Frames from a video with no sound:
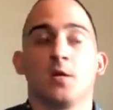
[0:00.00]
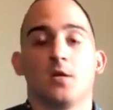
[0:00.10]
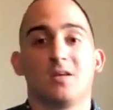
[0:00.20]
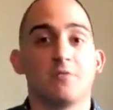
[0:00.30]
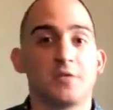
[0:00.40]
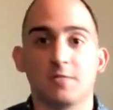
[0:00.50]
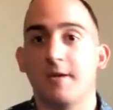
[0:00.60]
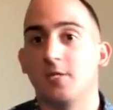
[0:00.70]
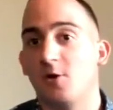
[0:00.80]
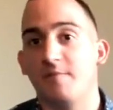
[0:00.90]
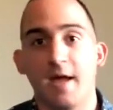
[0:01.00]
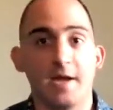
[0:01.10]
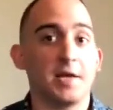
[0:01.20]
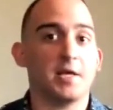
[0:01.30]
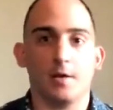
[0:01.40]
because everything's based off
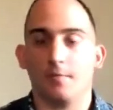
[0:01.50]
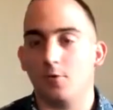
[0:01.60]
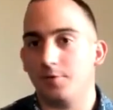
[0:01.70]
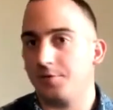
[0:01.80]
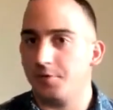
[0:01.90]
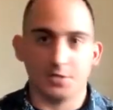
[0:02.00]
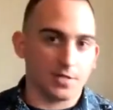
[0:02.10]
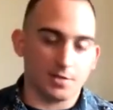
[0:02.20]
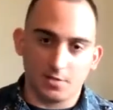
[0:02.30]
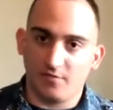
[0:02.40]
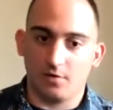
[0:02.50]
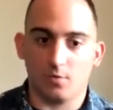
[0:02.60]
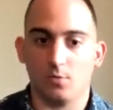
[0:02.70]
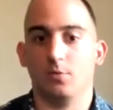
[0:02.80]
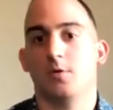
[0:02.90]
manning and numbers, just like in the
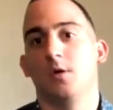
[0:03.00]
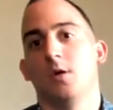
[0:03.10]
civilian world.